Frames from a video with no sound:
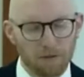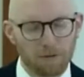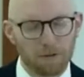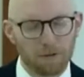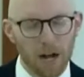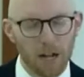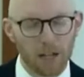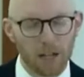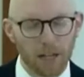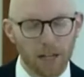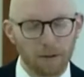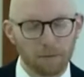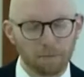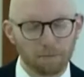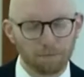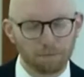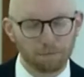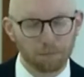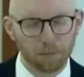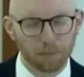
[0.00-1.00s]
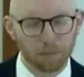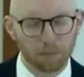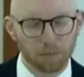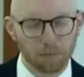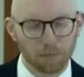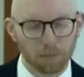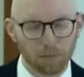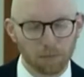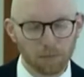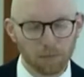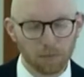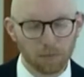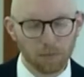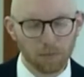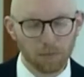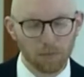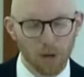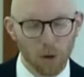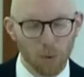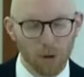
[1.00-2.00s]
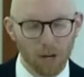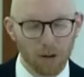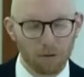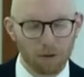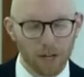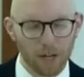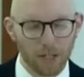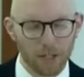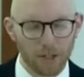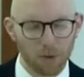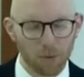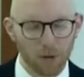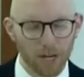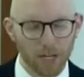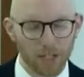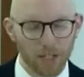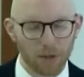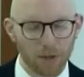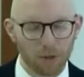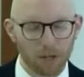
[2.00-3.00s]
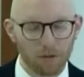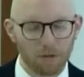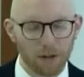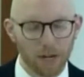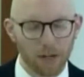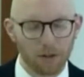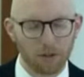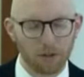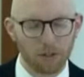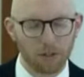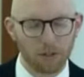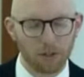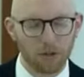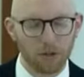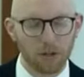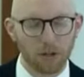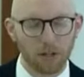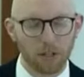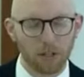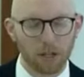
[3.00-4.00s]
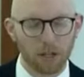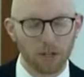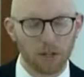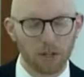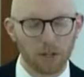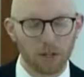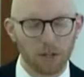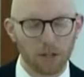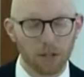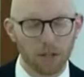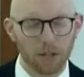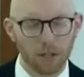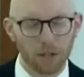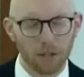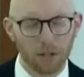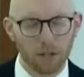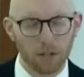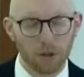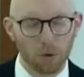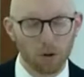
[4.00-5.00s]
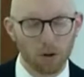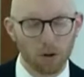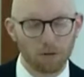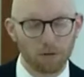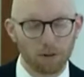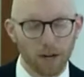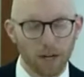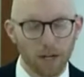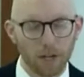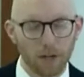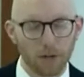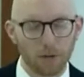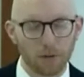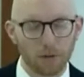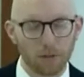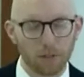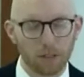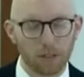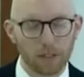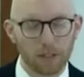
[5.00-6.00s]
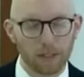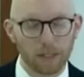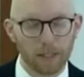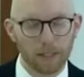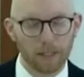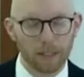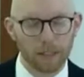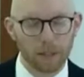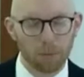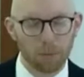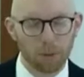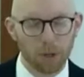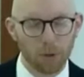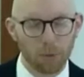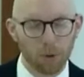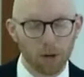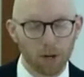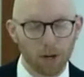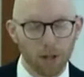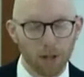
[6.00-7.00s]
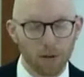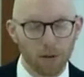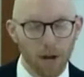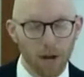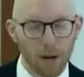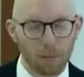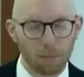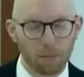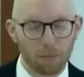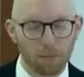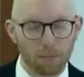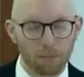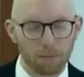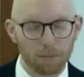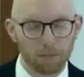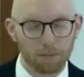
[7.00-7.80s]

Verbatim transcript: of folly. We confess the ways that we fail to use our tongues to glorify you, to build one another up,